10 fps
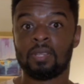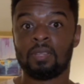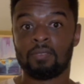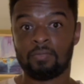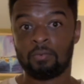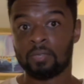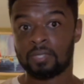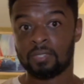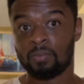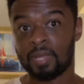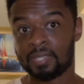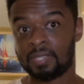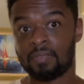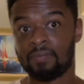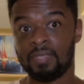for forces west
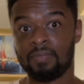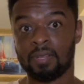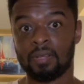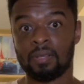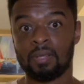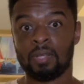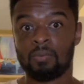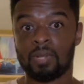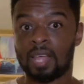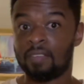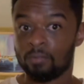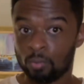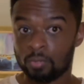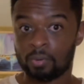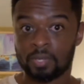of Avdiivka will have
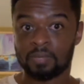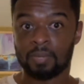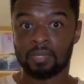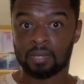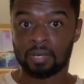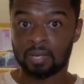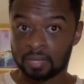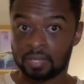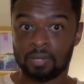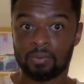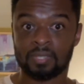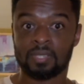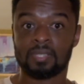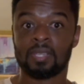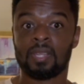no choice but to cut their
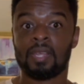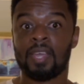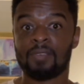losses and